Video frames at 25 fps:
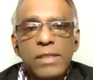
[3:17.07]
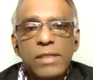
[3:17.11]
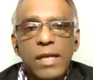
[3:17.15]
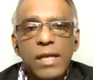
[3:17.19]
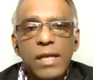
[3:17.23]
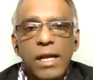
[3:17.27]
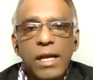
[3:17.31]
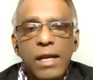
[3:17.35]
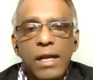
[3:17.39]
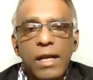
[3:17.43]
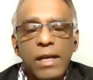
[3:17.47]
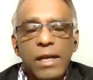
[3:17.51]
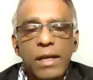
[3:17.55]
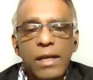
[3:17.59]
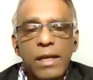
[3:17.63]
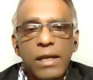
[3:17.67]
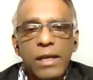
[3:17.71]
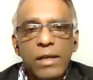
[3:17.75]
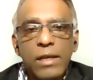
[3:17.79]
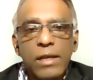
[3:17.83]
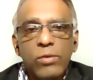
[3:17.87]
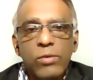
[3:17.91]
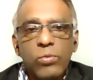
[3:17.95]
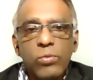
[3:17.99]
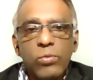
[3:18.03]

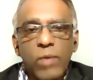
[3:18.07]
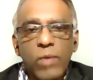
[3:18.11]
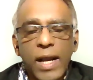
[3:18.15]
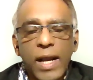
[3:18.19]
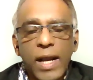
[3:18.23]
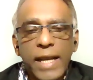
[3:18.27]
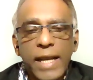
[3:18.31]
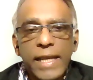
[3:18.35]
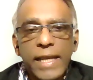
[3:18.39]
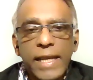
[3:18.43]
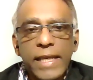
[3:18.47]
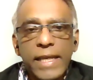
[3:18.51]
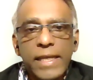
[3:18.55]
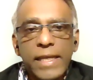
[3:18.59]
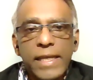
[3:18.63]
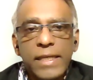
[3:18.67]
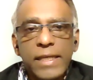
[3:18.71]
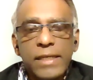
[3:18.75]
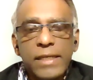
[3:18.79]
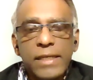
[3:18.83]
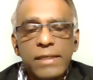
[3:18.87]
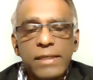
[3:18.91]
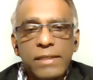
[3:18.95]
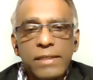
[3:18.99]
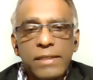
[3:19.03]

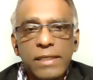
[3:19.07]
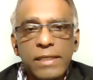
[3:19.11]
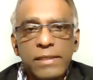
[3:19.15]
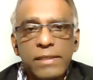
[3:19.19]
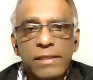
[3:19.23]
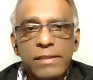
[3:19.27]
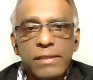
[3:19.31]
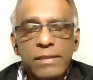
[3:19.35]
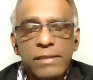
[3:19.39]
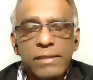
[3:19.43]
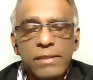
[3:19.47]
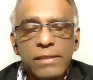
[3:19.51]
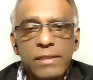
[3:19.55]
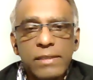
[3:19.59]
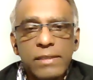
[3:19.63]
why did